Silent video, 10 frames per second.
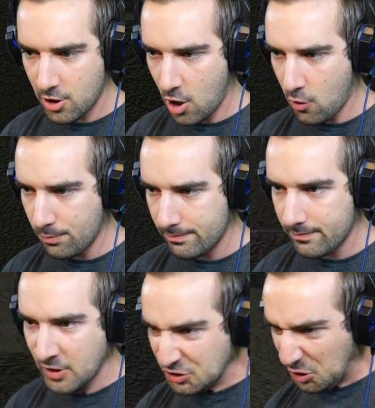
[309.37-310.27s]
No.
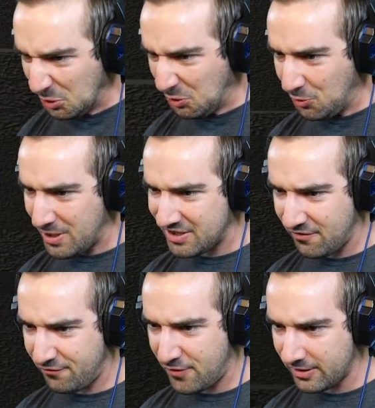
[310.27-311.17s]
Dude, what
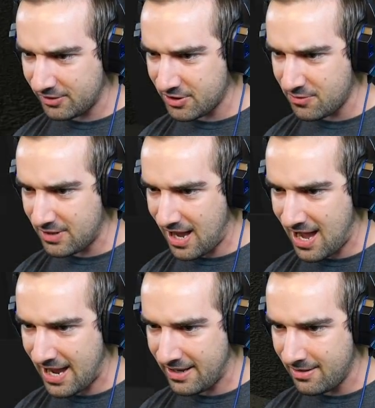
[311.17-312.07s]
the fuck, dude?
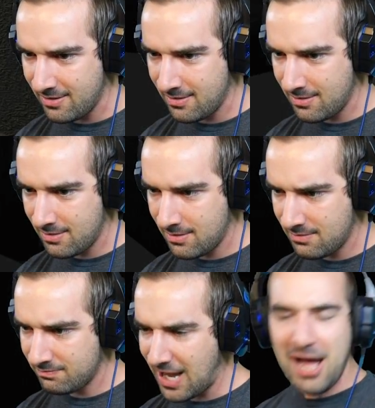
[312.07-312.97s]
Hi.
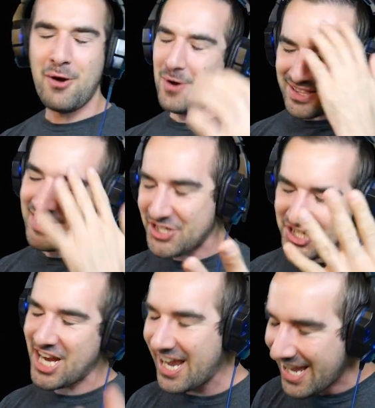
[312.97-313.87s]
Oh, what the
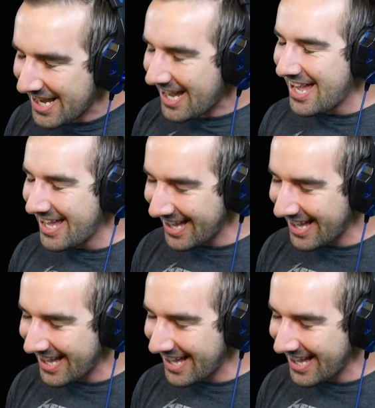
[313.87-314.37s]
shit?